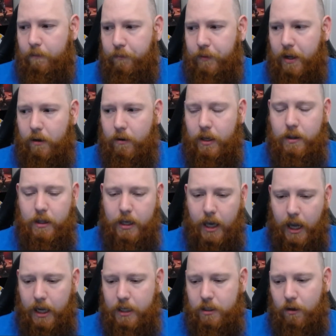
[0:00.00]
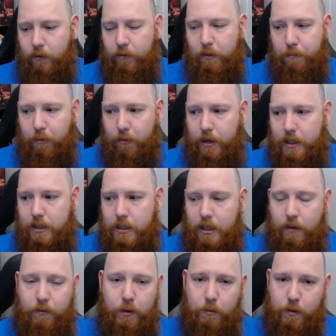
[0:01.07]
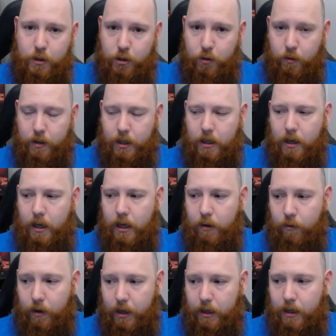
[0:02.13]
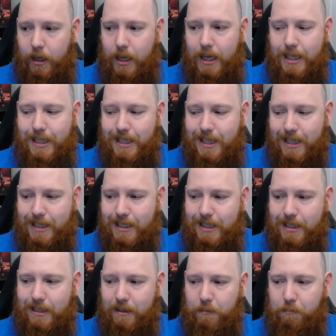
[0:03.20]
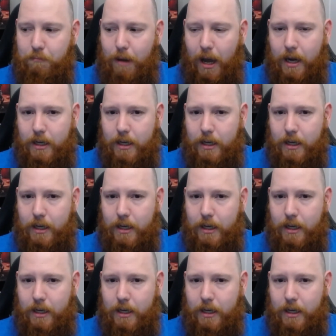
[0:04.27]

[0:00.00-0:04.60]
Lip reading: Now, in the case of the priest, if you were to join the Kyrian, it doesn't matter